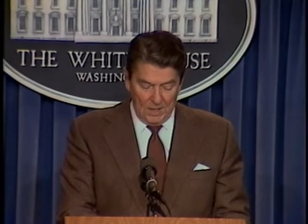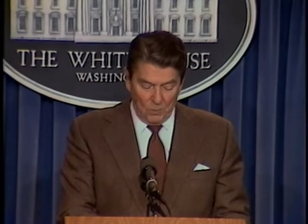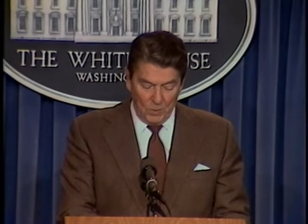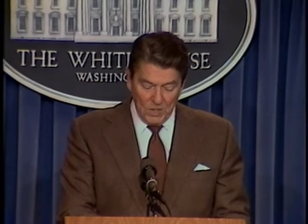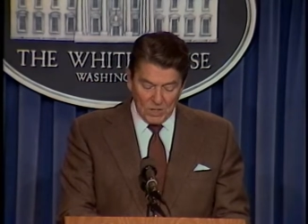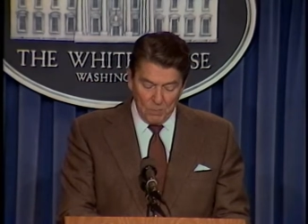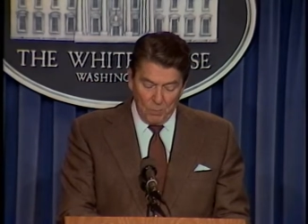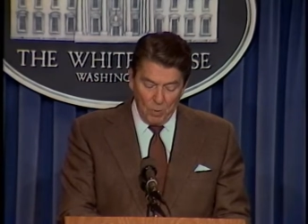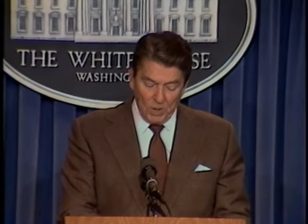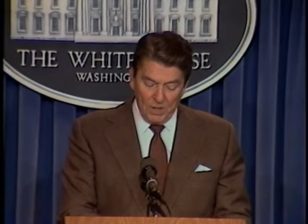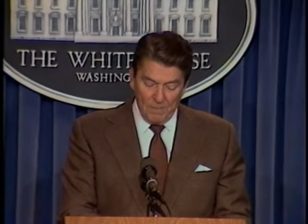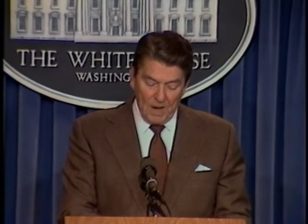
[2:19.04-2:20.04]
We
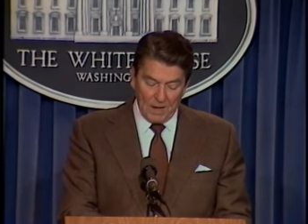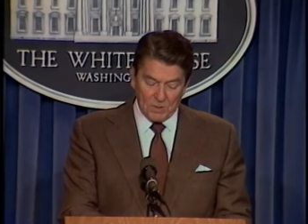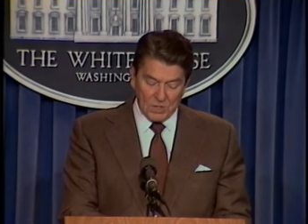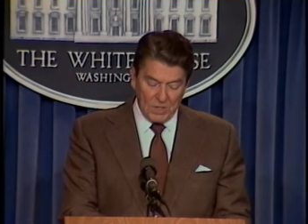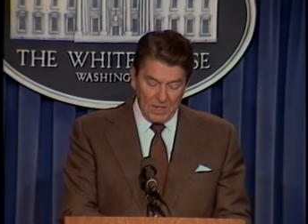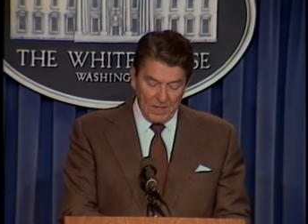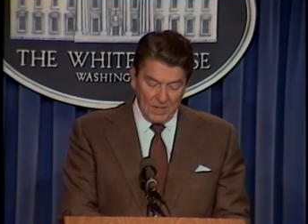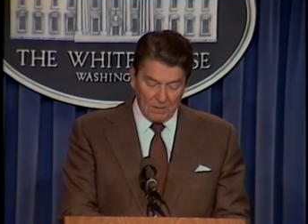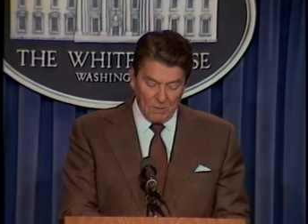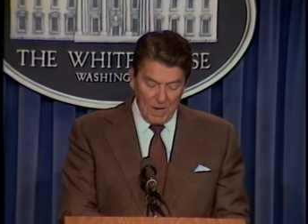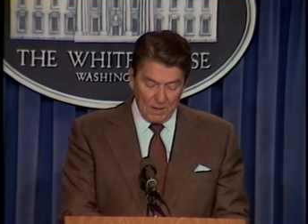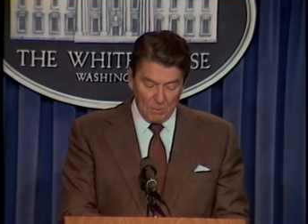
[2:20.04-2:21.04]
supported democracy in
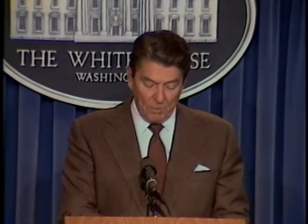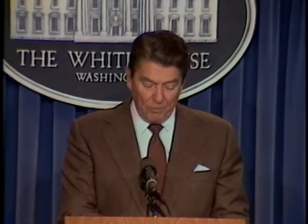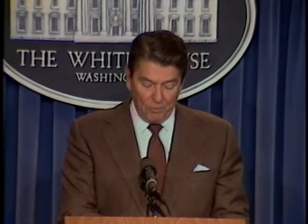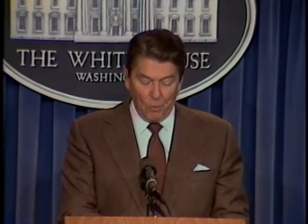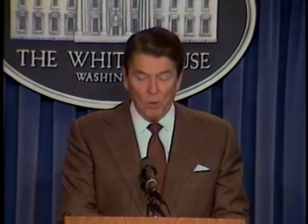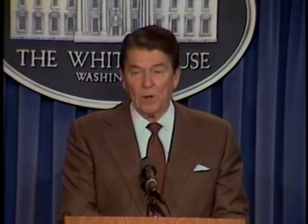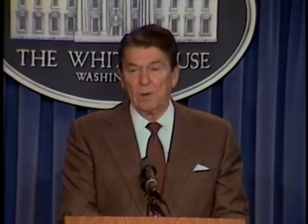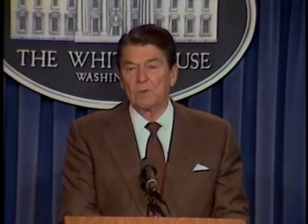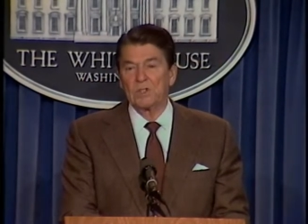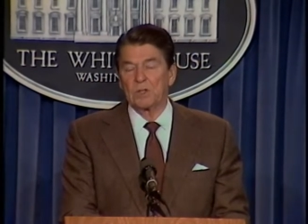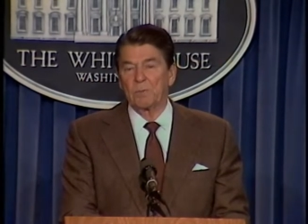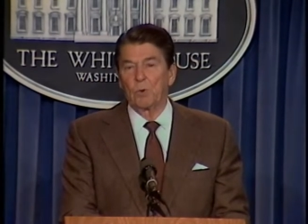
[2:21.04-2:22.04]
Nicaragua before, and
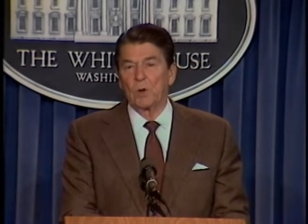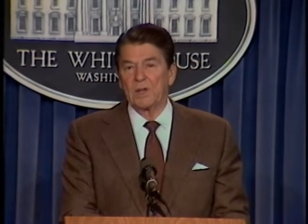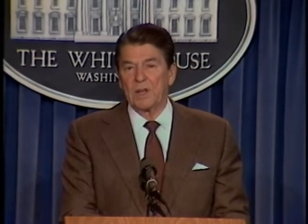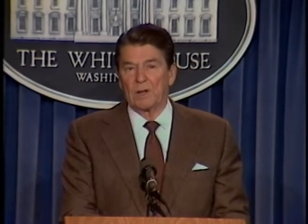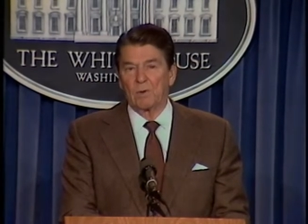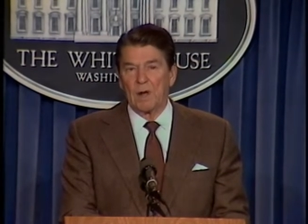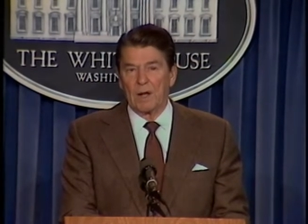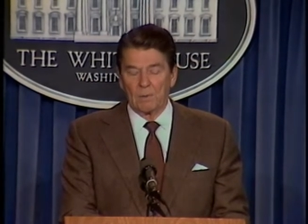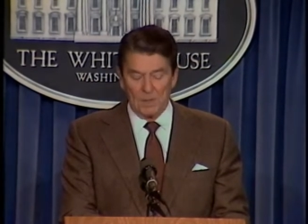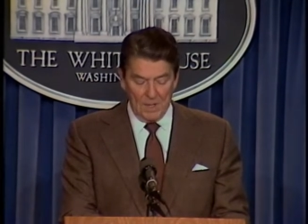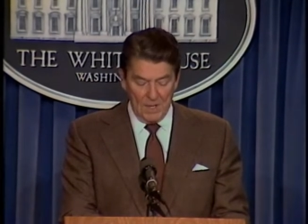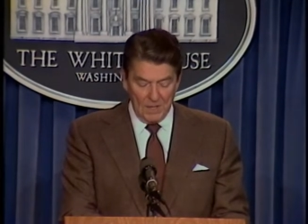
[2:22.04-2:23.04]
we support
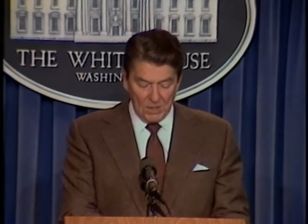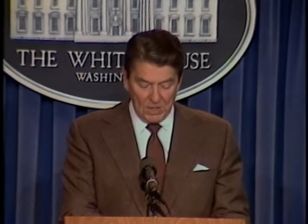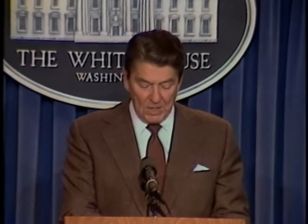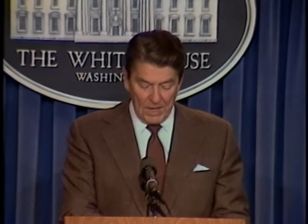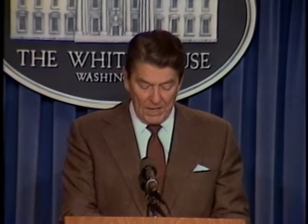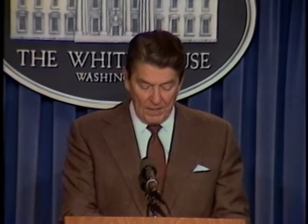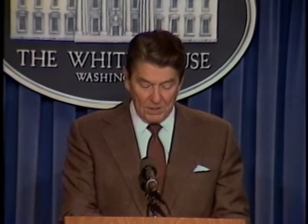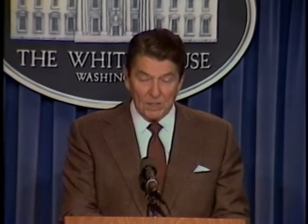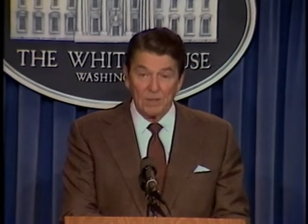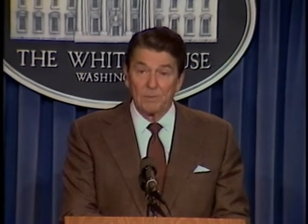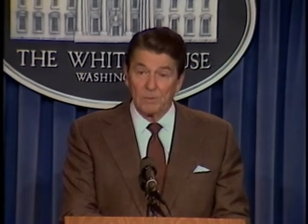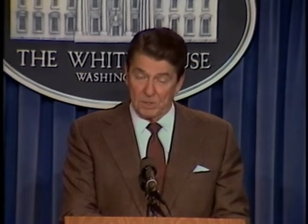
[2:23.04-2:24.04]
Nicaragua today,
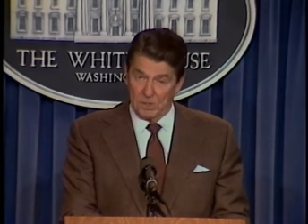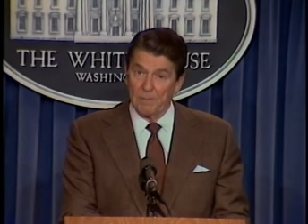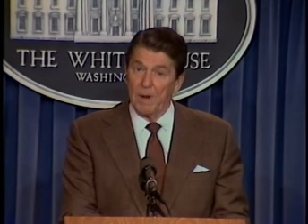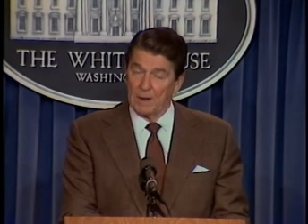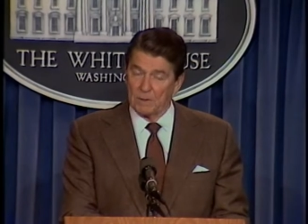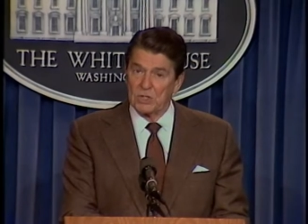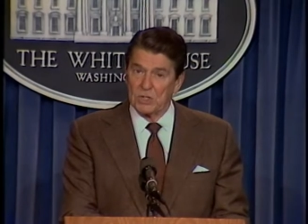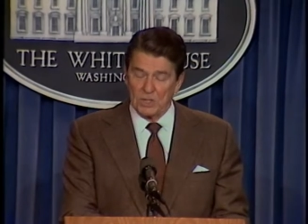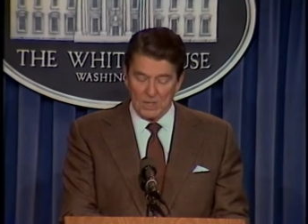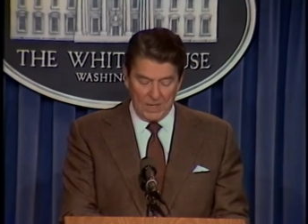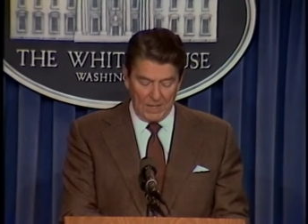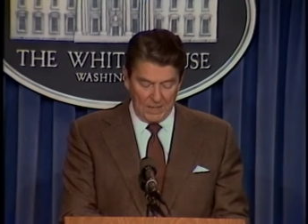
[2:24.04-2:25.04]
de democracy
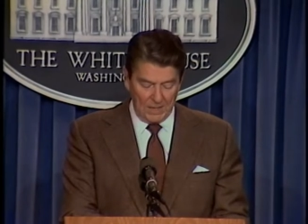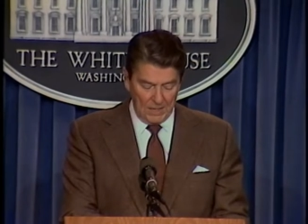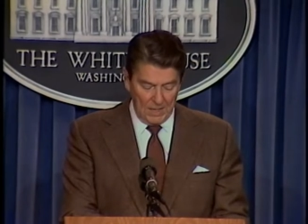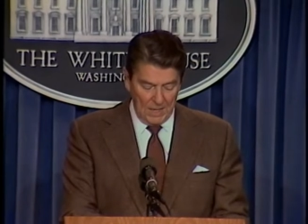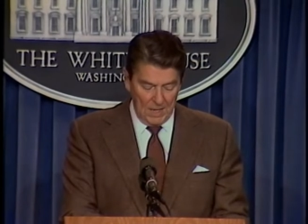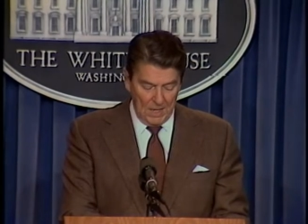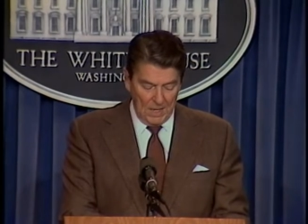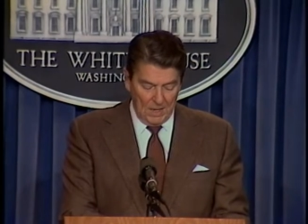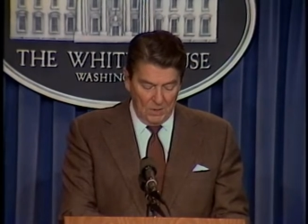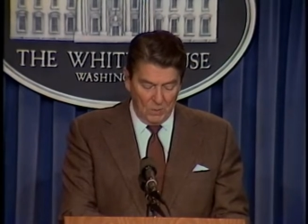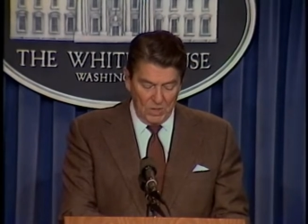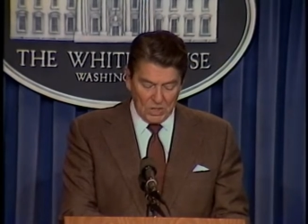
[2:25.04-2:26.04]
today.
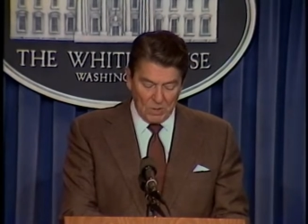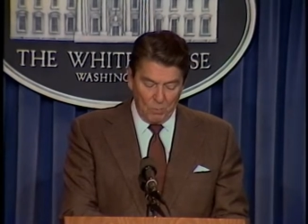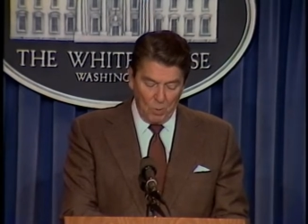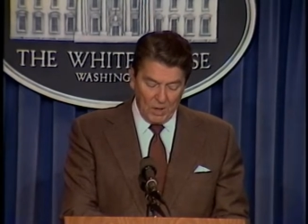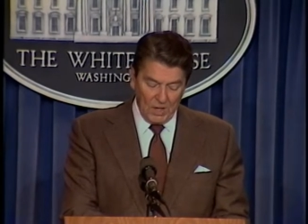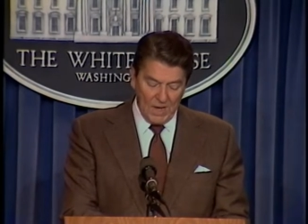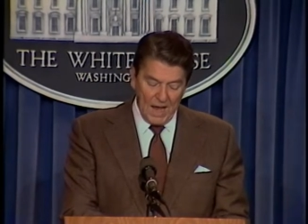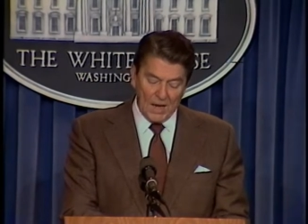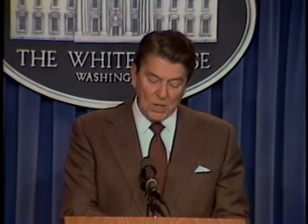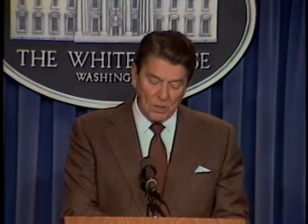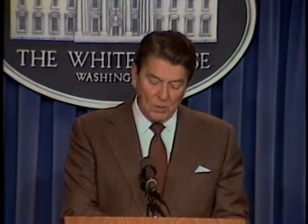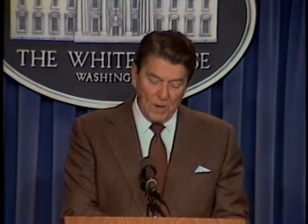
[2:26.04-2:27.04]
We supported
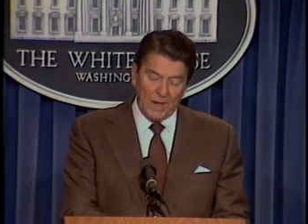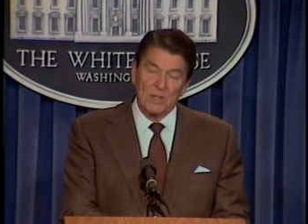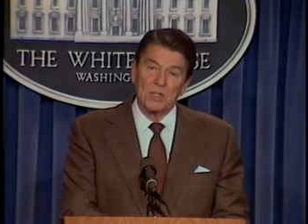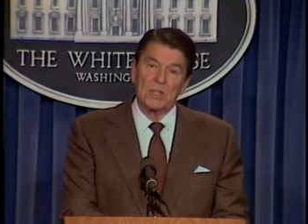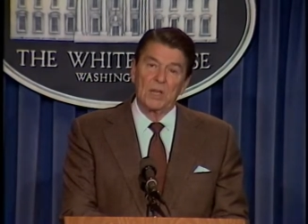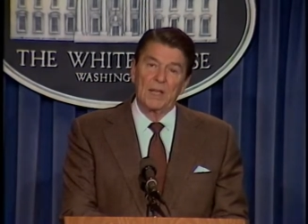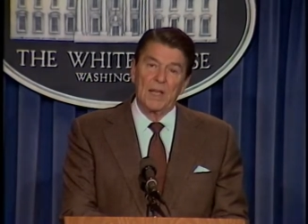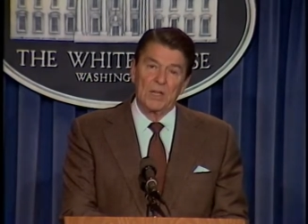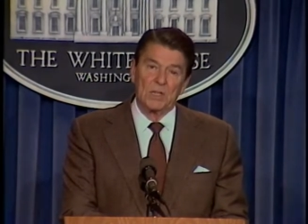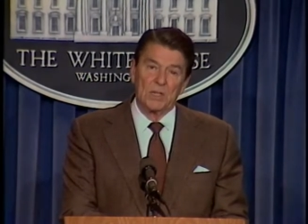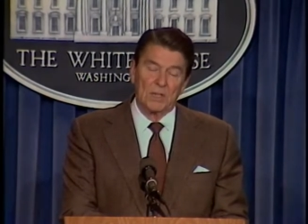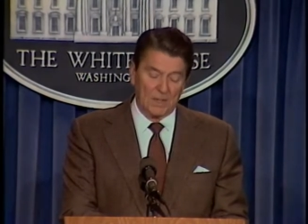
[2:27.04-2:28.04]
national
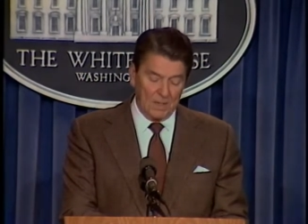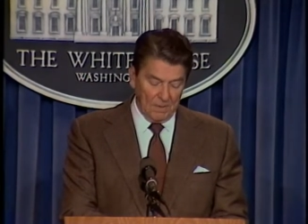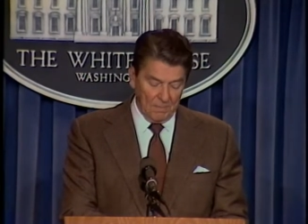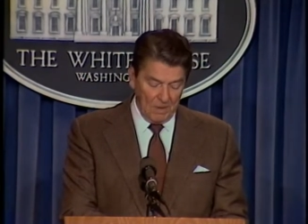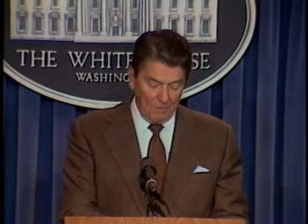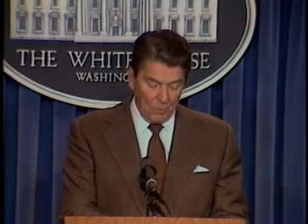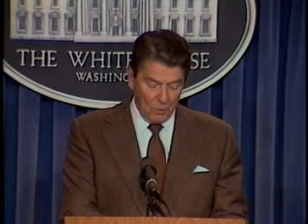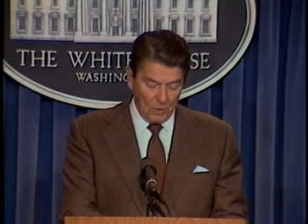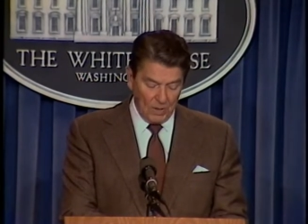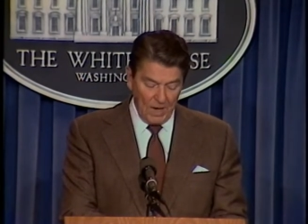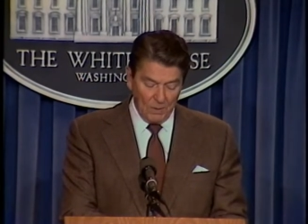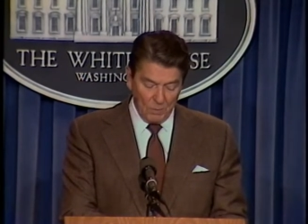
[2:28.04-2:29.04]
reconciliation
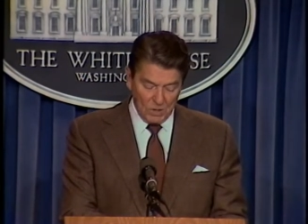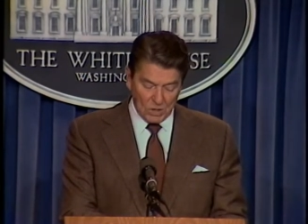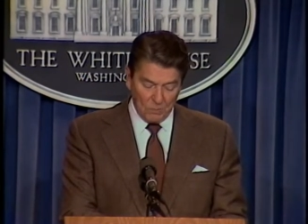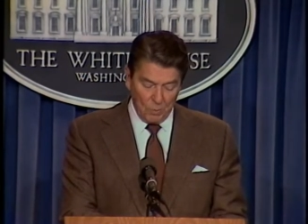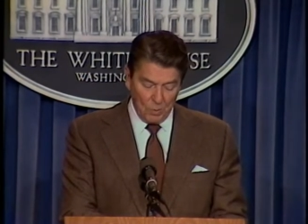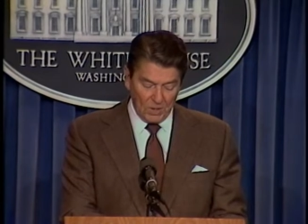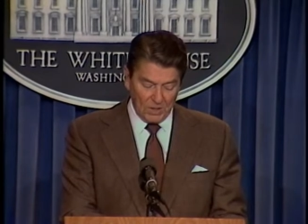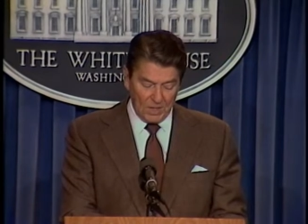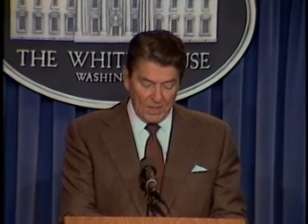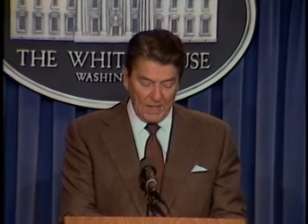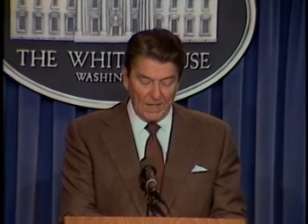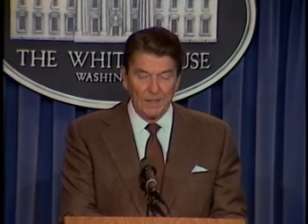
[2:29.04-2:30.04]
before, and we support it
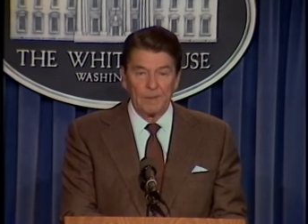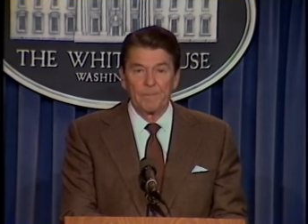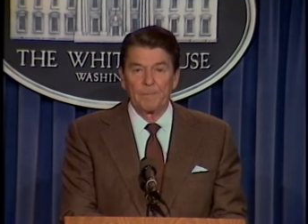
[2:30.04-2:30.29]
today.